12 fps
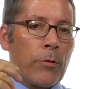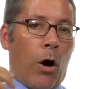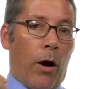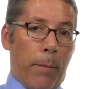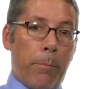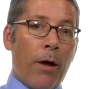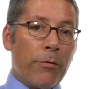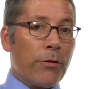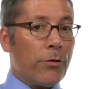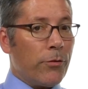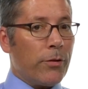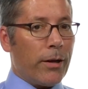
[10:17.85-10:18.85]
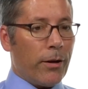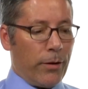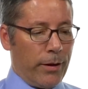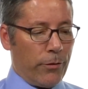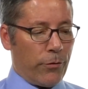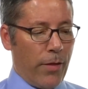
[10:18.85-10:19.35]
our hypothesis here
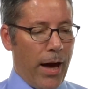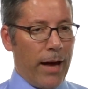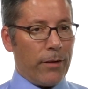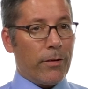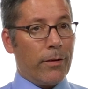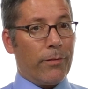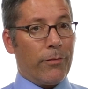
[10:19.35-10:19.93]
is that